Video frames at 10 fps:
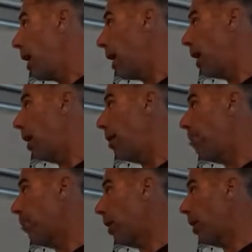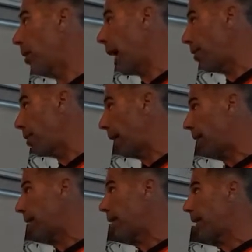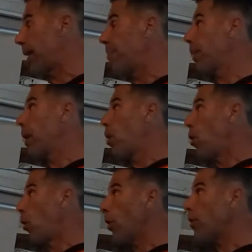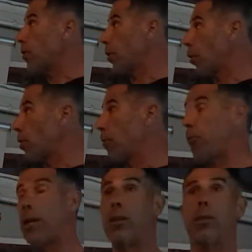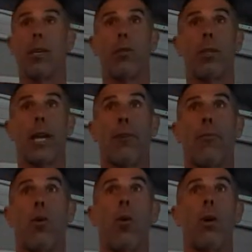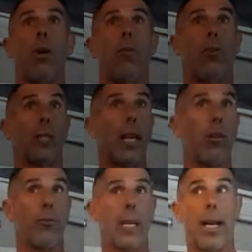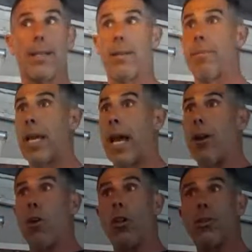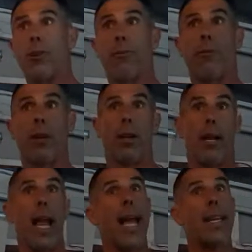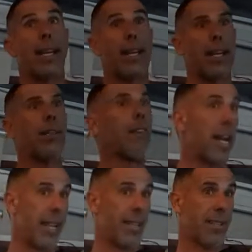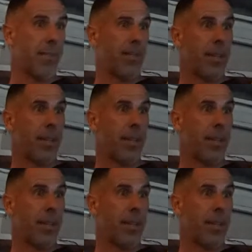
Um, as you guys can see, lots and lots of fields that would take for, for takeoff sites and lots of landing in the valleys.